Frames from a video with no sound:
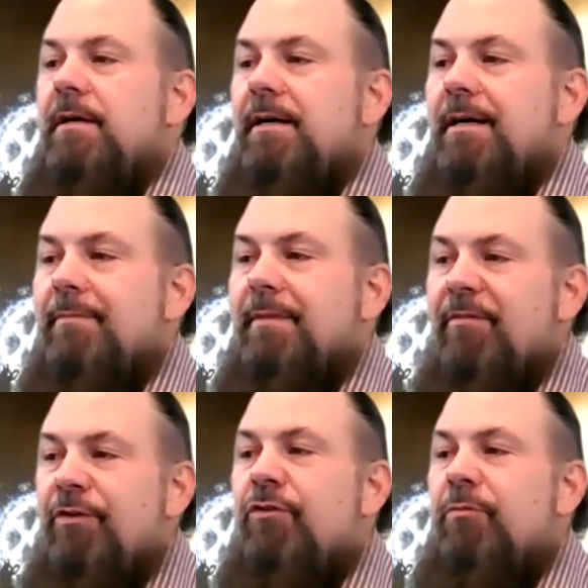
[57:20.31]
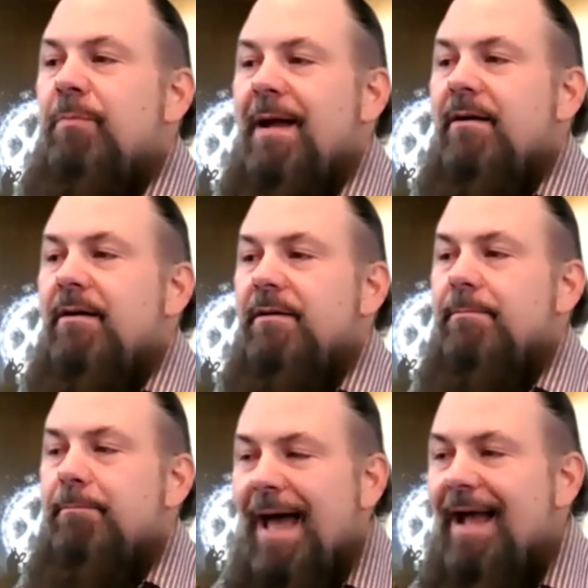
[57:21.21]
Um, if you spec a
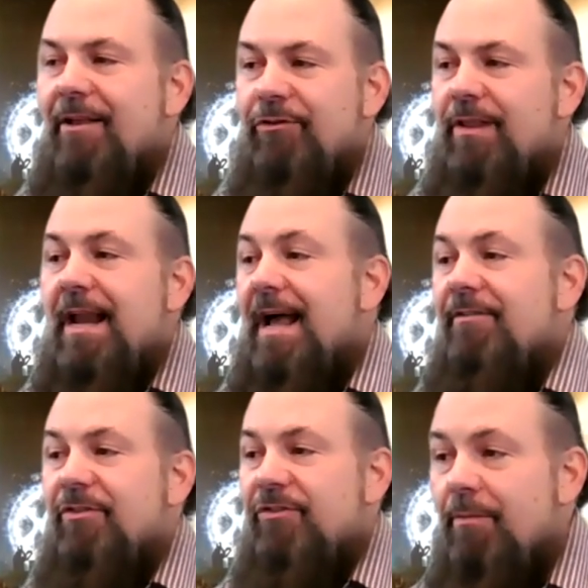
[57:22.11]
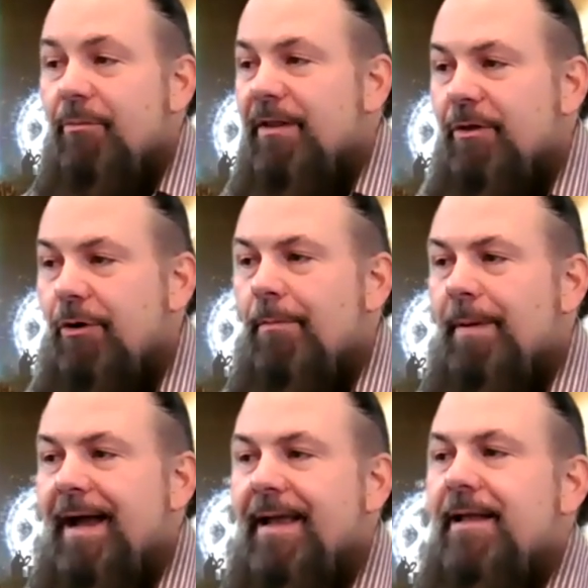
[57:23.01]
package that I have to subrent the whole
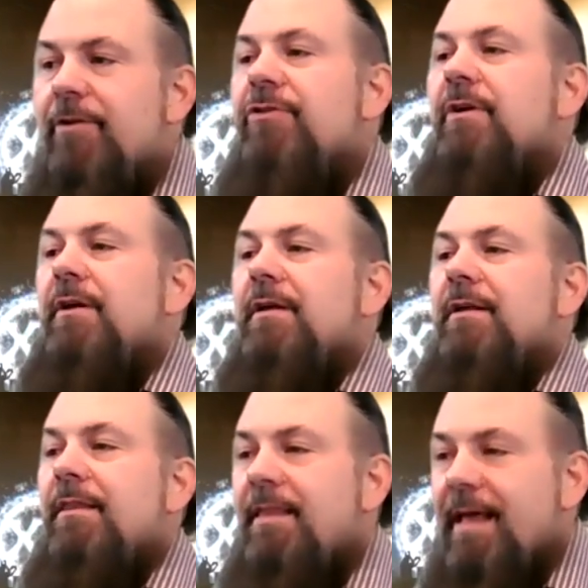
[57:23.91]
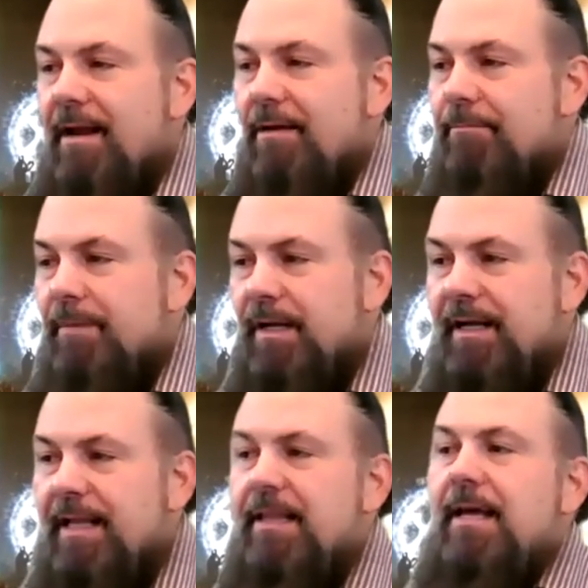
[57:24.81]
package, then I'm going
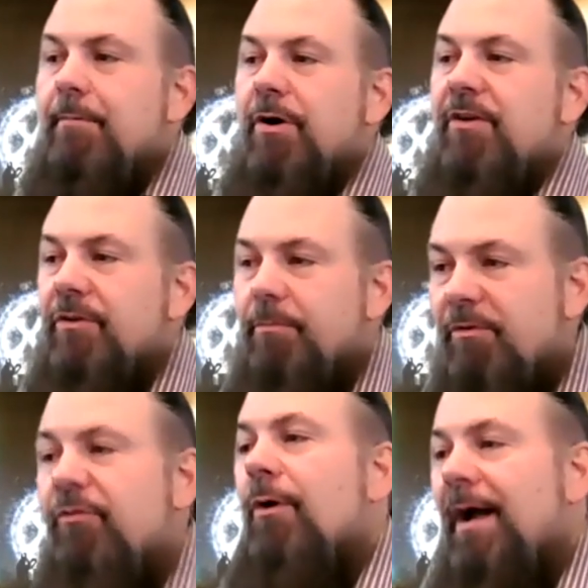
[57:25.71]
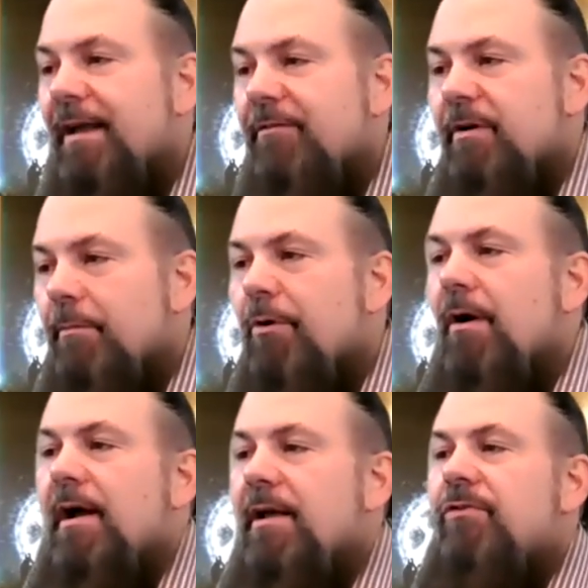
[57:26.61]
to get that pricing before I give you a
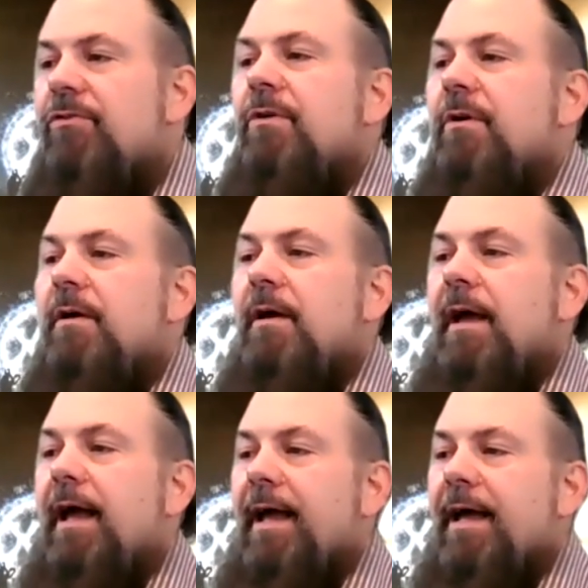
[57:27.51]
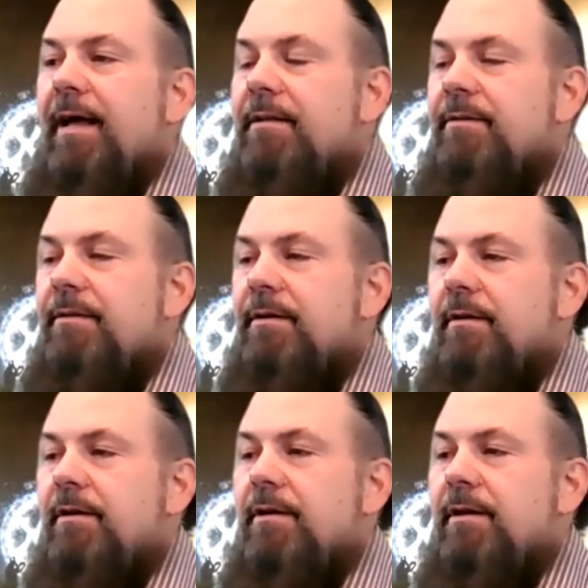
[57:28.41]
price, and
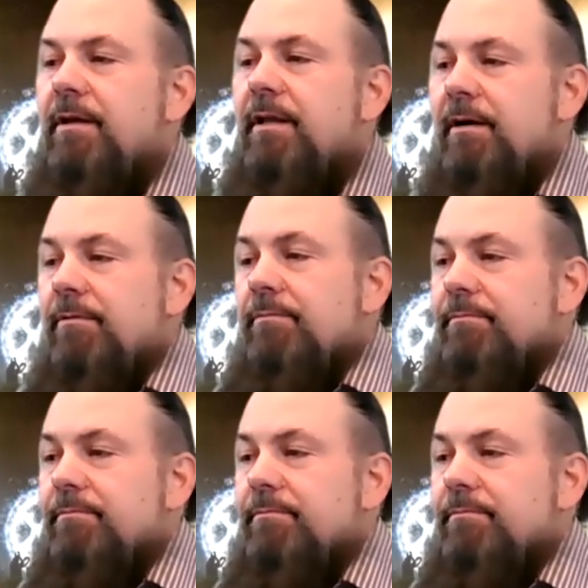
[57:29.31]
you know,